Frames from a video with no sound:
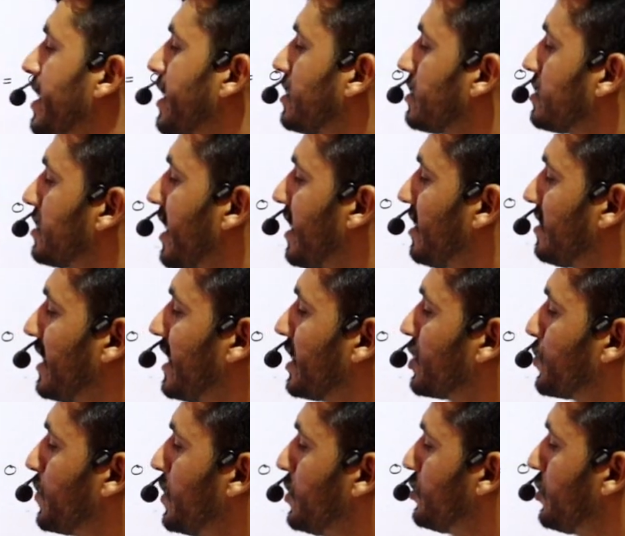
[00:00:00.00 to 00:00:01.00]
x and the
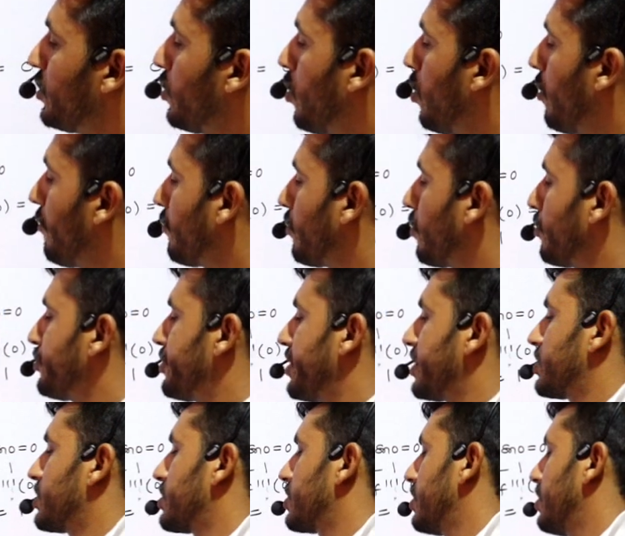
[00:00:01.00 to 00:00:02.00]
expansion of cos
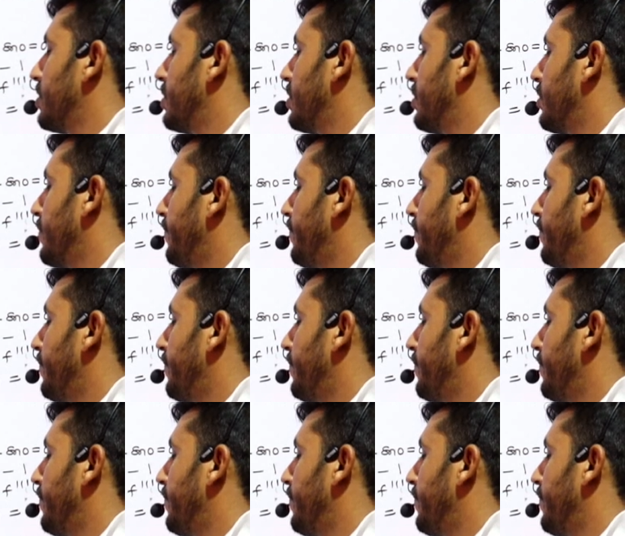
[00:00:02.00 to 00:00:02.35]
x,